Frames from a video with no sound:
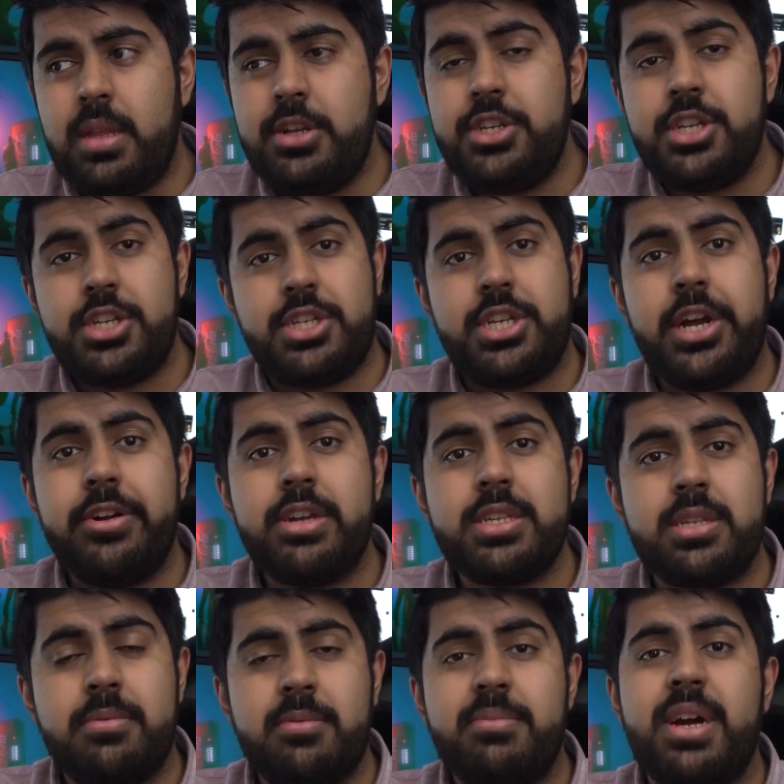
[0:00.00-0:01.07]
just sharing
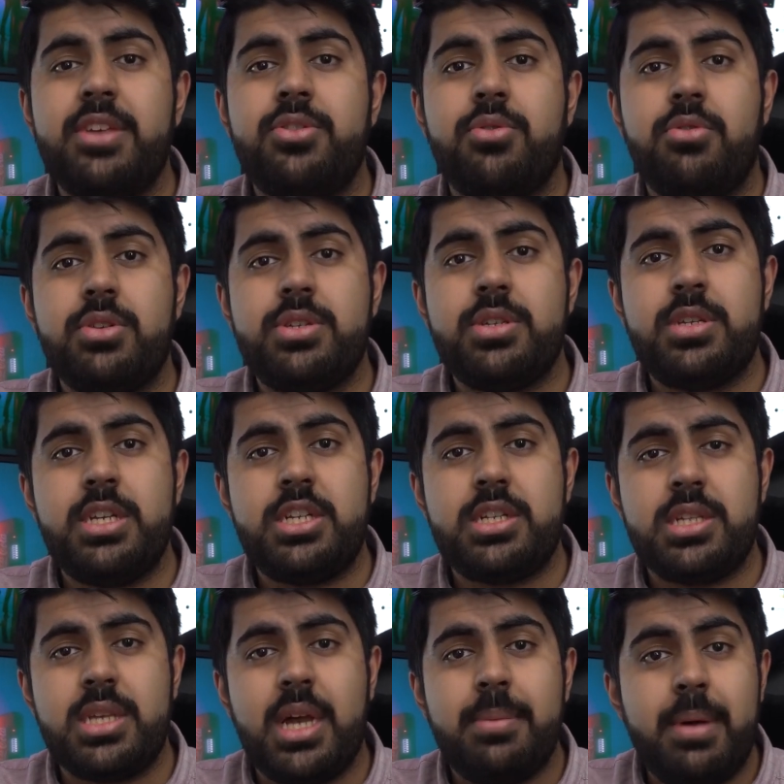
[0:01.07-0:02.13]
some of my thoughts
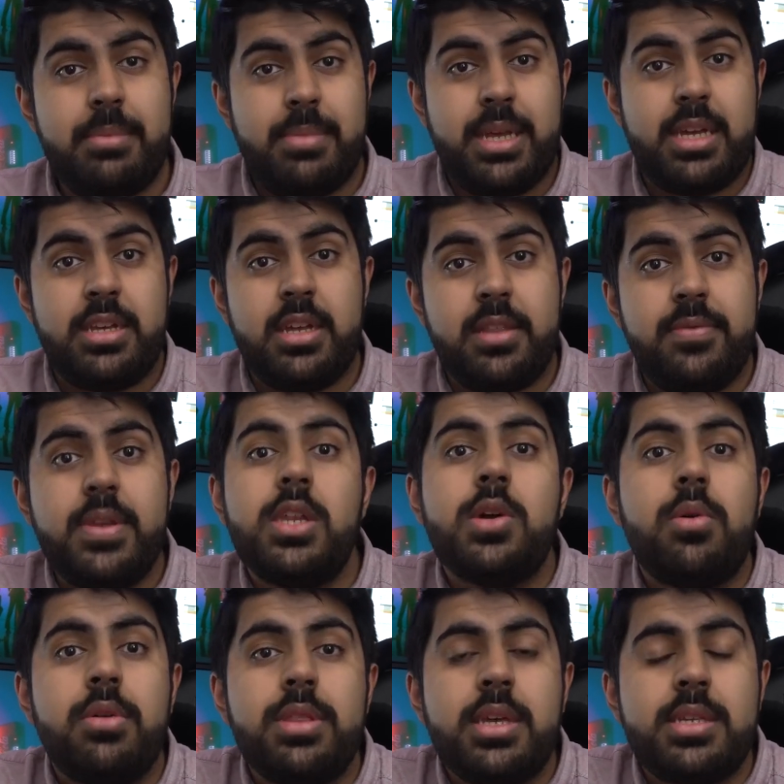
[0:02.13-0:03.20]
initially. I might make another
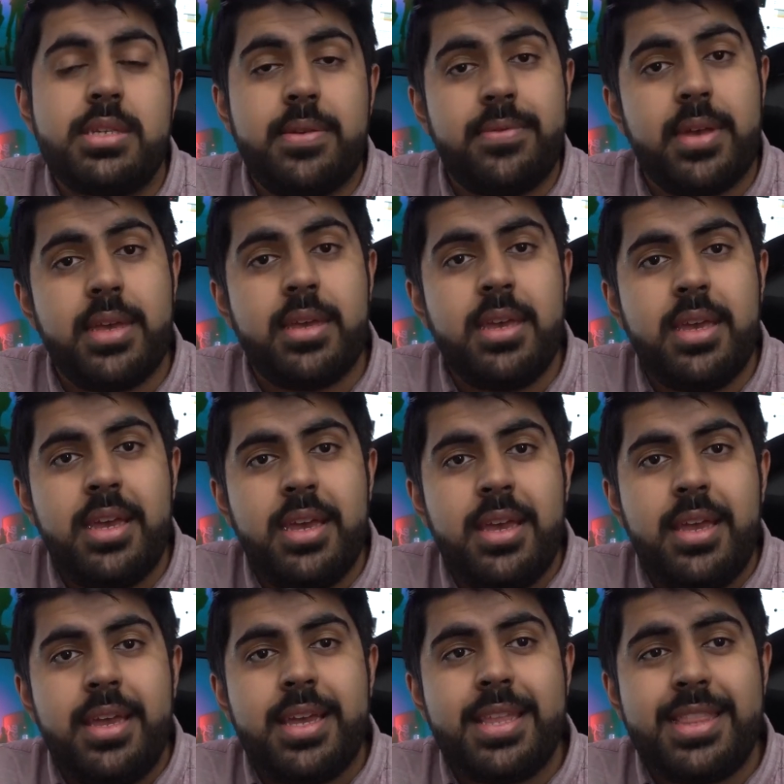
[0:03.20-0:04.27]
video on this if I
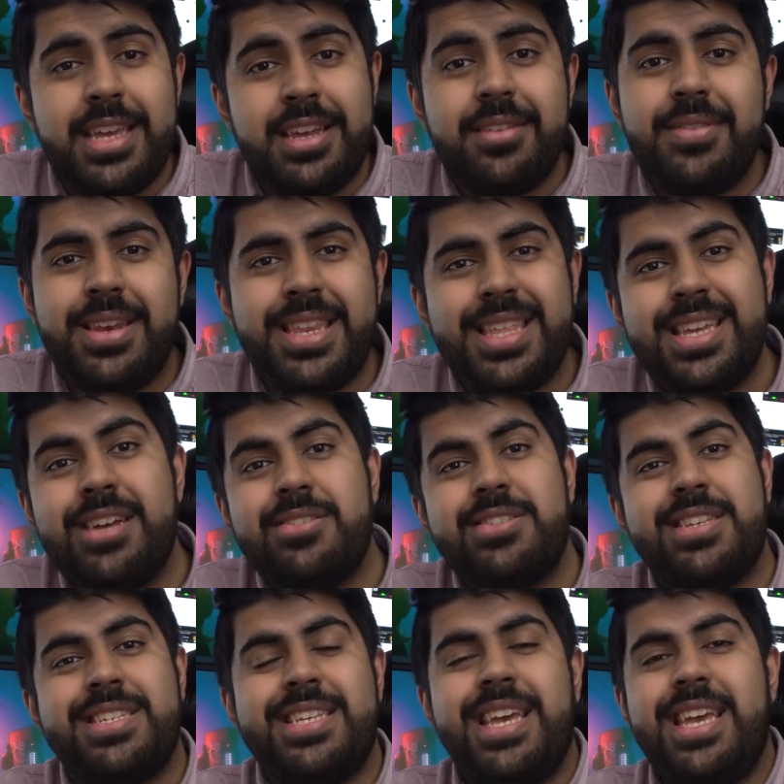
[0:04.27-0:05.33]
can think of anything else
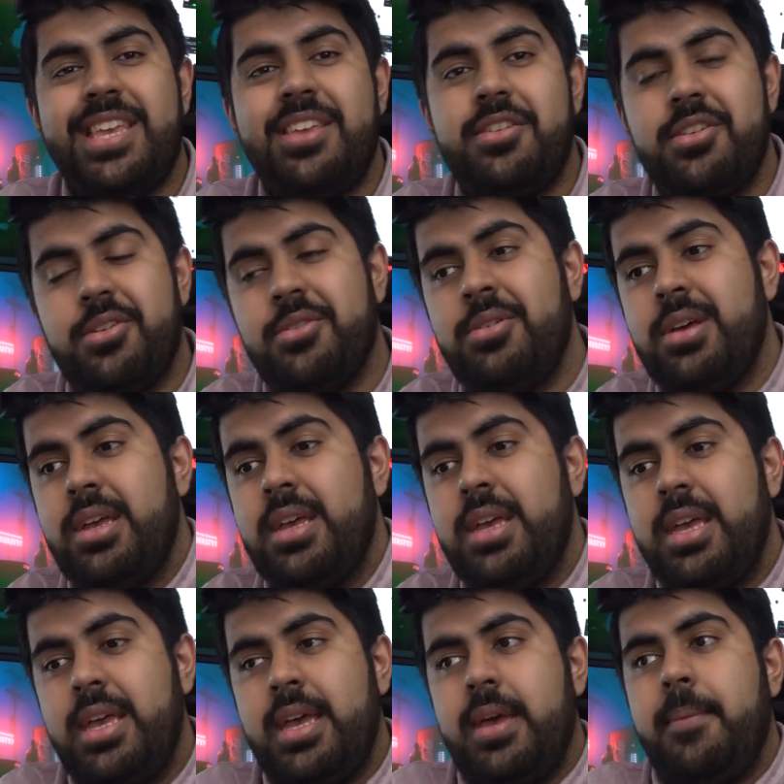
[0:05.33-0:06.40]
to say,
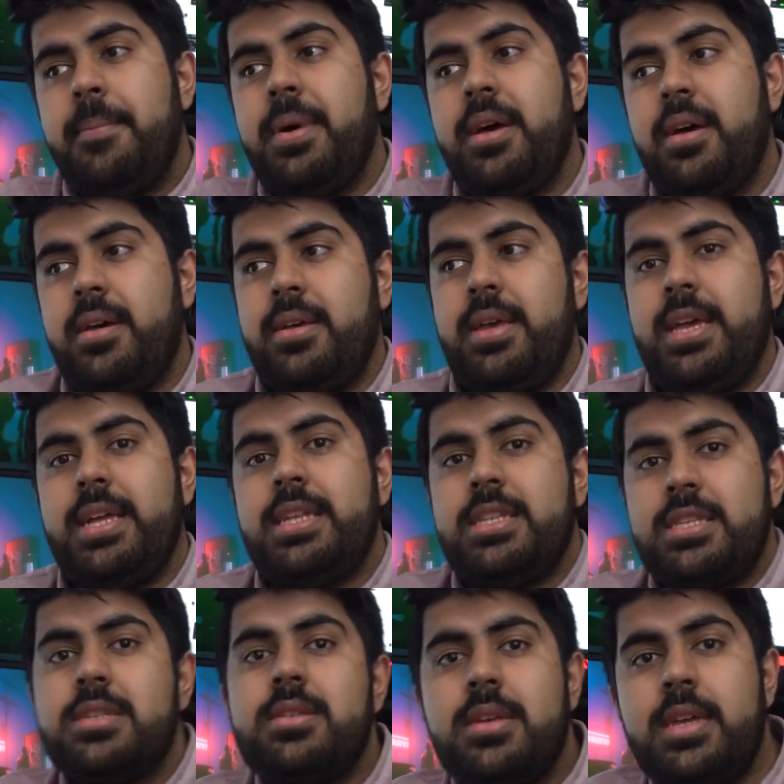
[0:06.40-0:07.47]
But
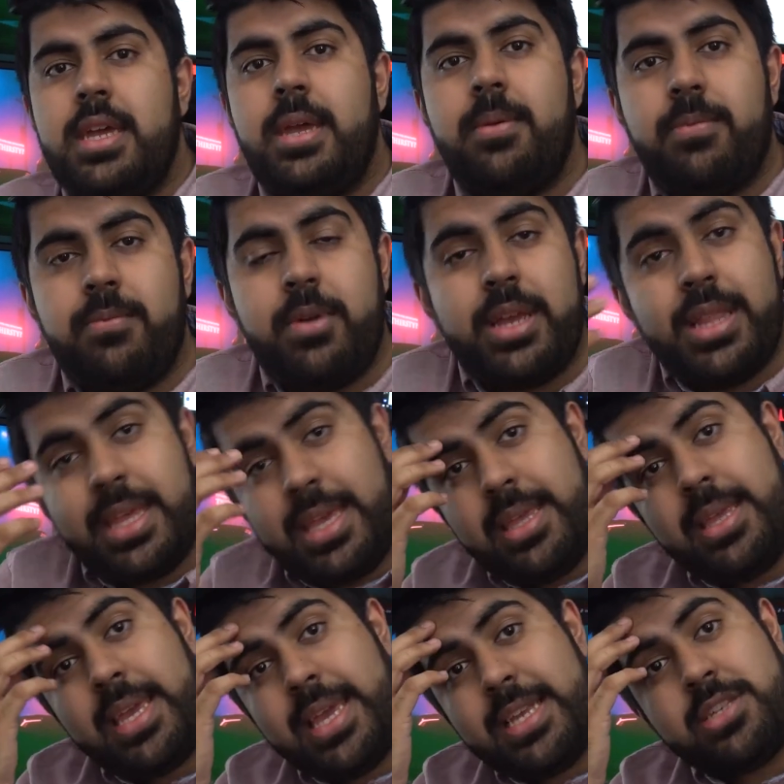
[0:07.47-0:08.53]
it
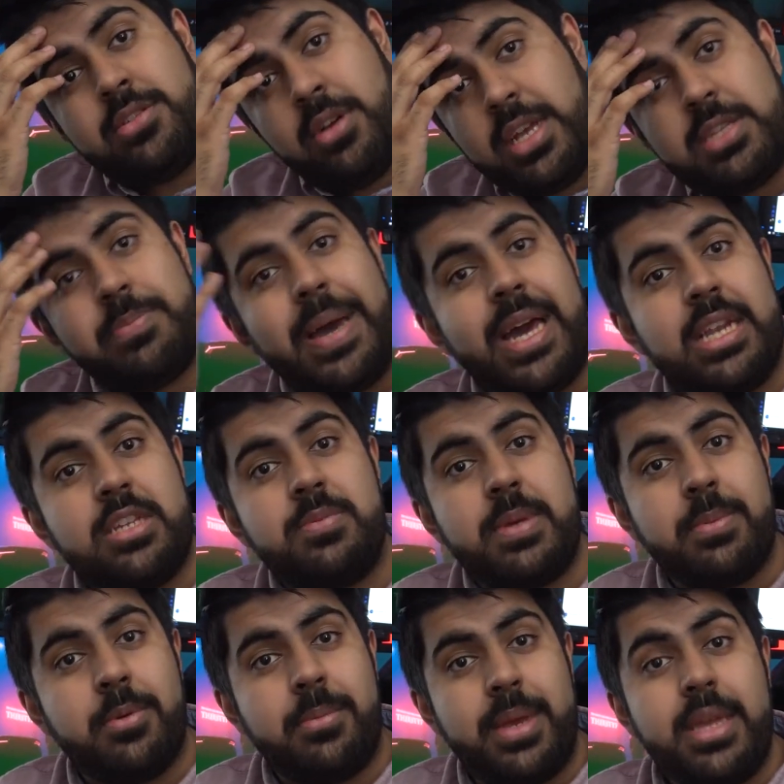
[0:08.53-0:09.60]
really is not as bad as
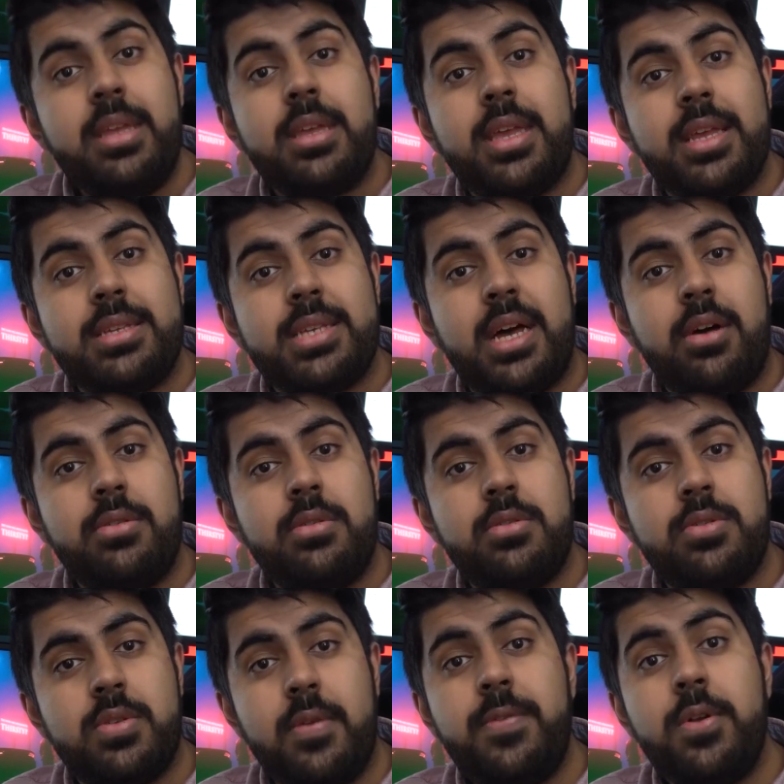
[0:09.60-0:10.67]
people make it sound.
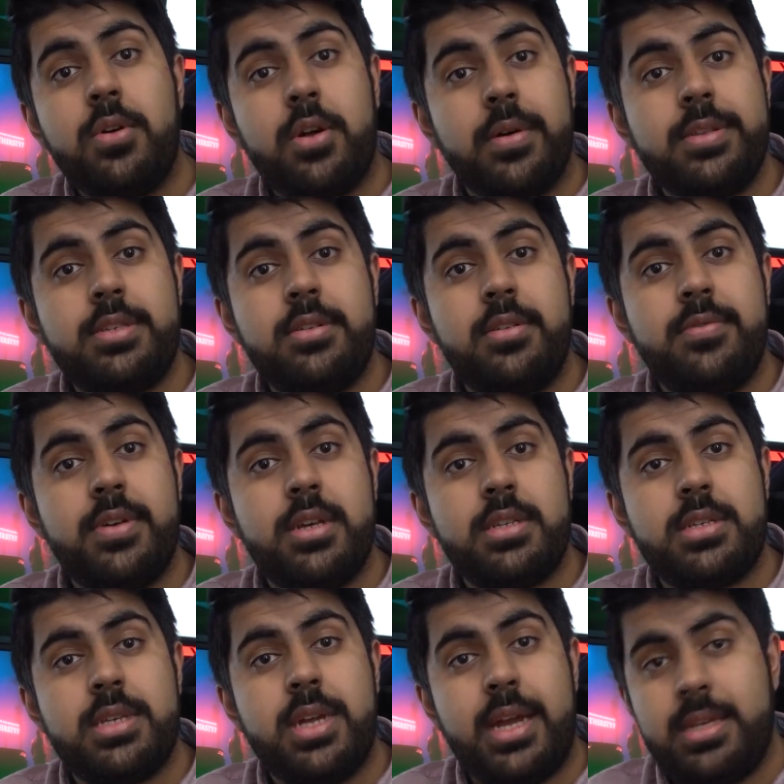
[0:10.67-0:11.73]
So if you're going to
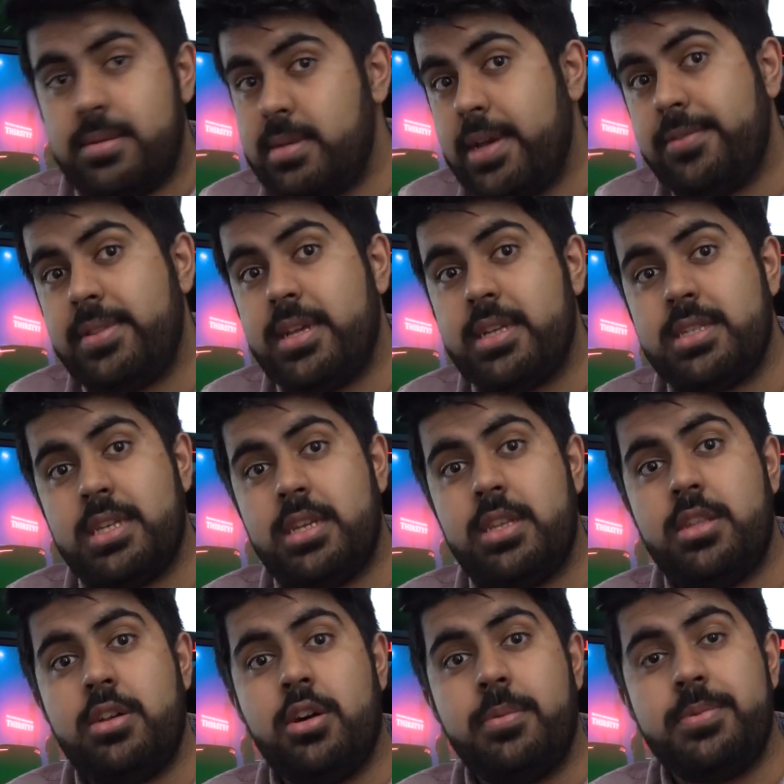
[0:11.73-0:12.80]
university, I'd definitely consider
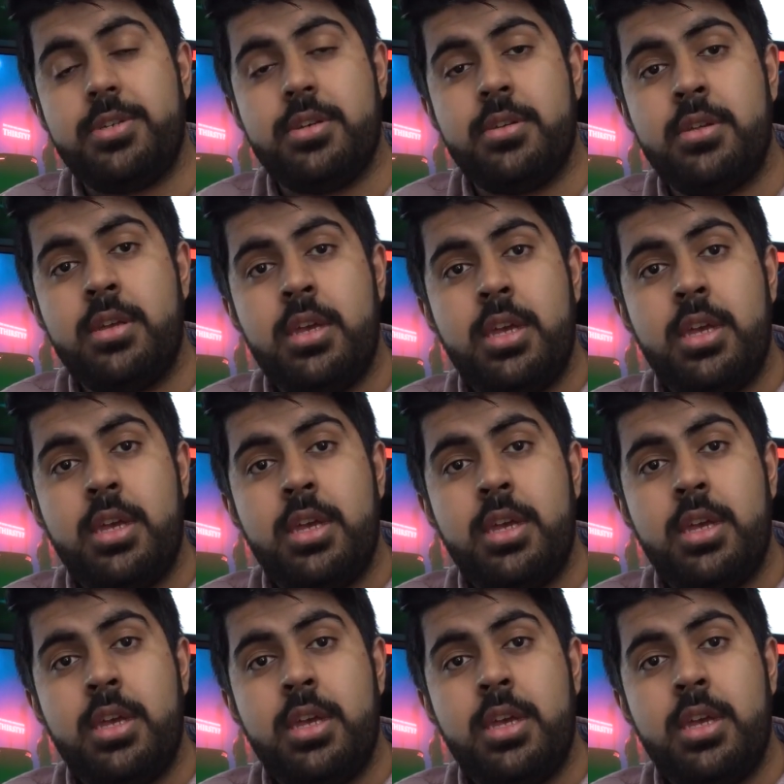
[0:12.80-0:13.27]
the option.